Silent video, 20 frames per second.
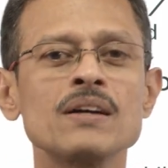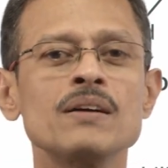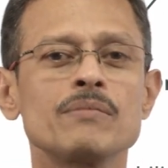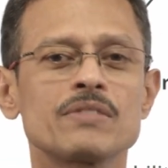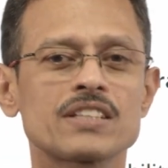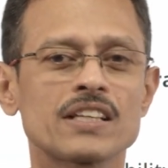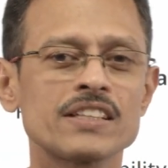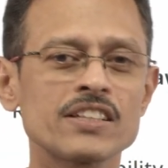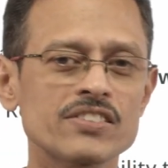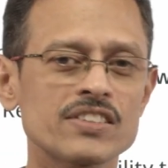
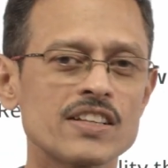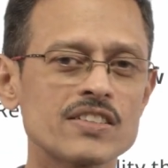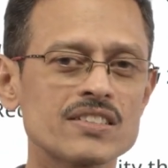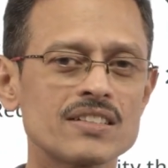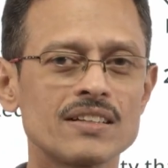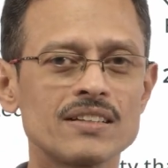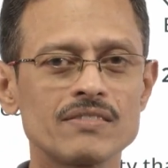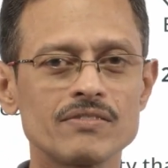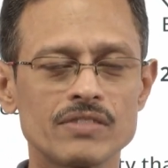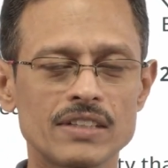Suggestion is,
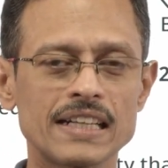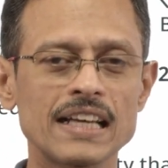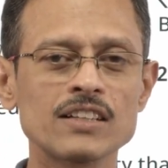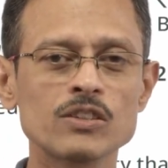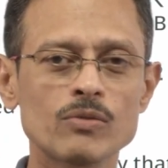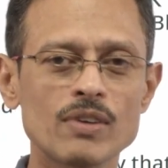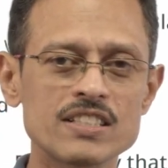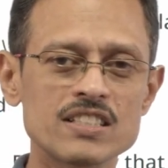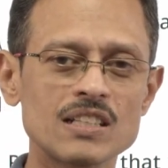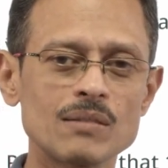we're done
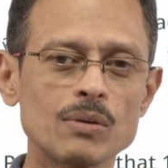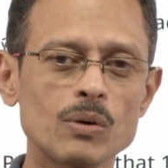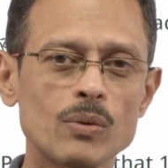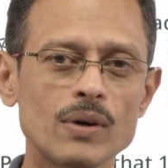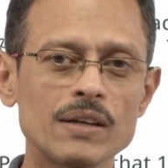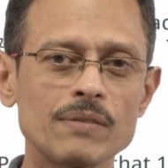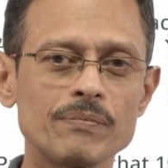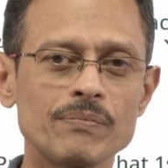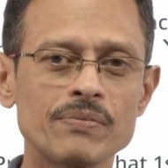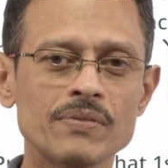question number 1.